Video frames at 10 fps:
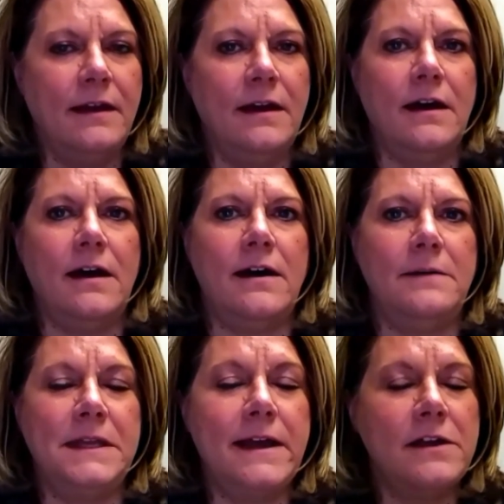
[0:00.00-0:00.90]

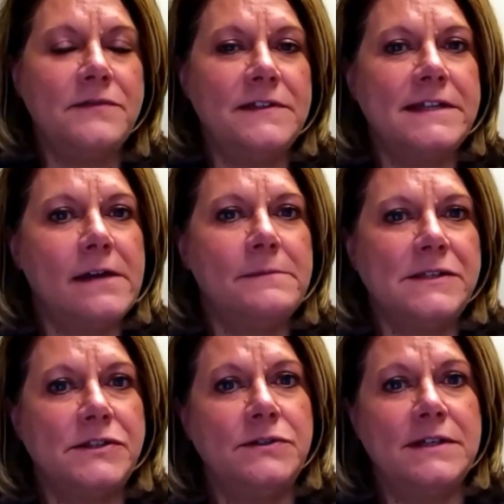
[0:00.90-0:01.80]
And I often tell my
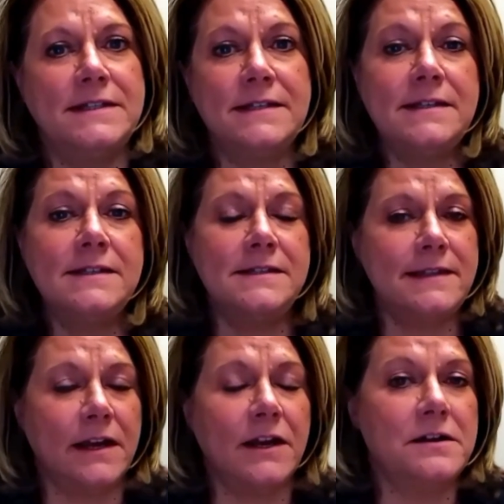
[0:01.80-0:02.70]
students, this is
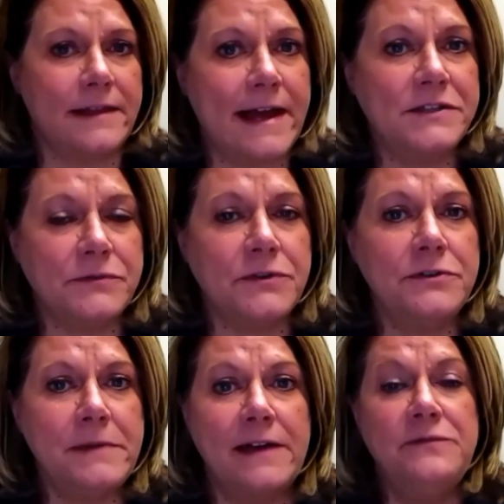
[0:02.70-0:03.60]
their classroom.
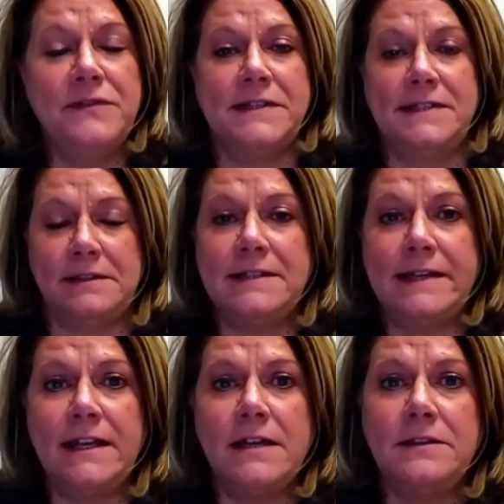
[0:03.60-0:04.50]
I'm
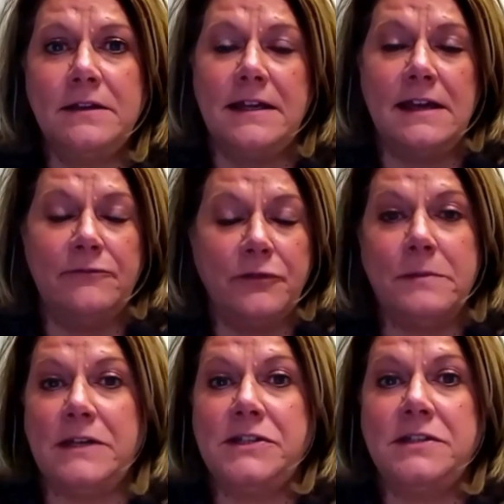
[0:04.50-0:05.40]
facilitating the
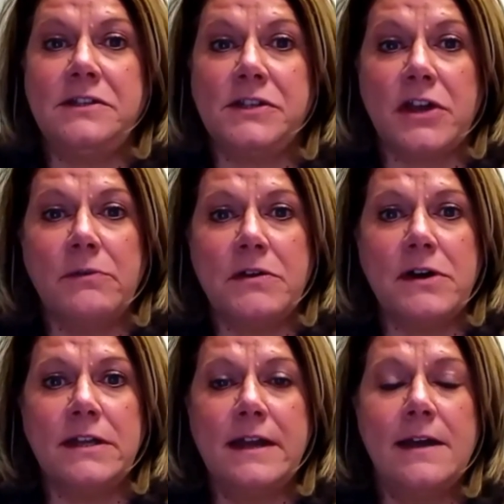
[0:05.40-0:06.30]
information that's going
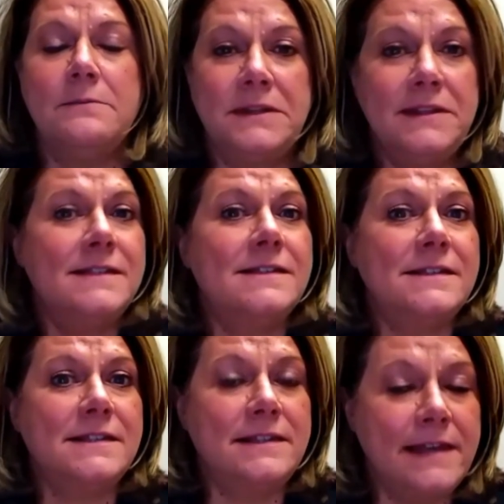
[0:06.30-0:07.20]
on, but this is
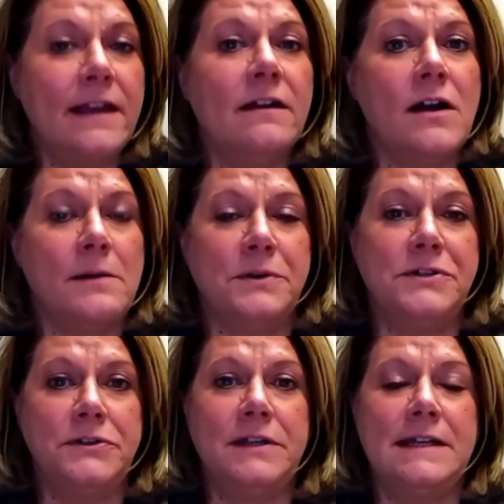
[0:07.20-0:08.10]
their
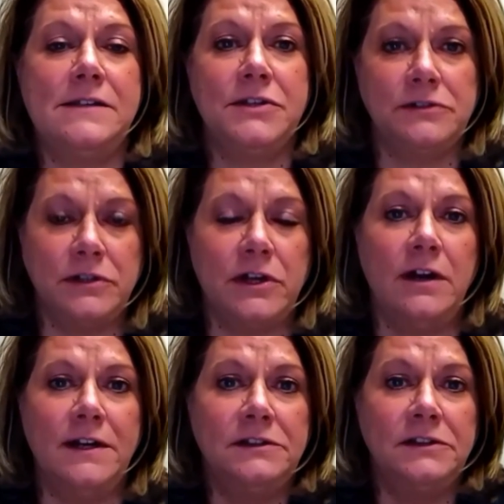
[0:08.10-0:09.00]
opportunity to learn.
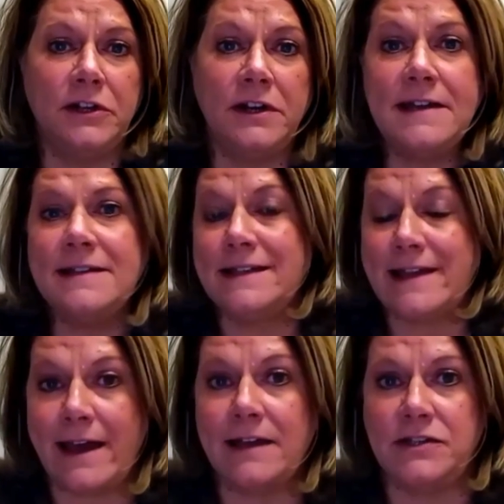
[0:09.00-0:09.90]
And learning is an
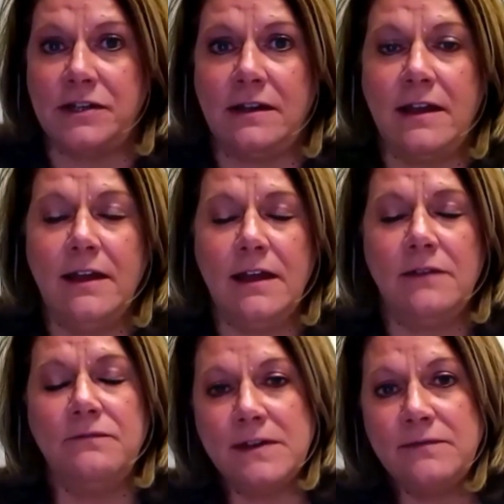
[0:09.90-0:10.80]
action.
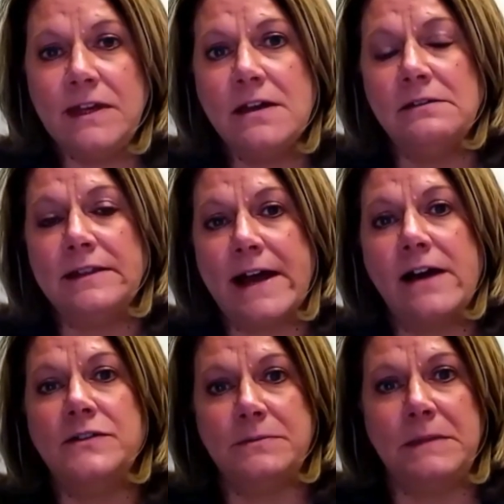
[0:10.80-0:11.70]
And Vivi
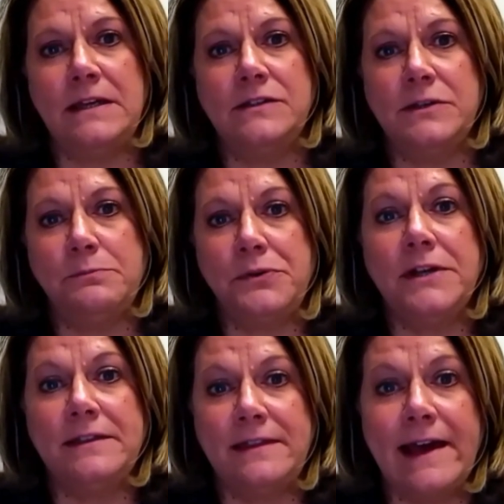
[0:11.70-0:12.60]
allows me to
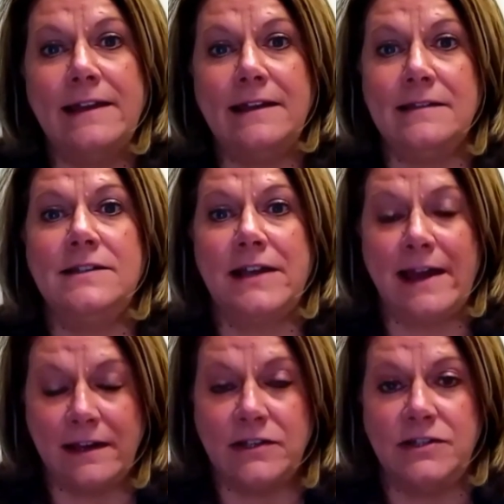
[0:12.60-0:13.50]
put that into
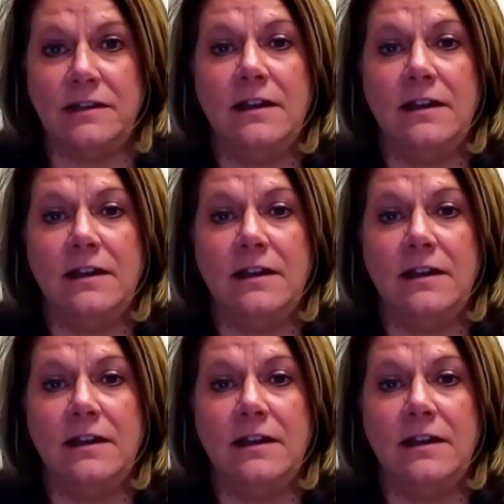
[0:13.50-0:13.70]
action.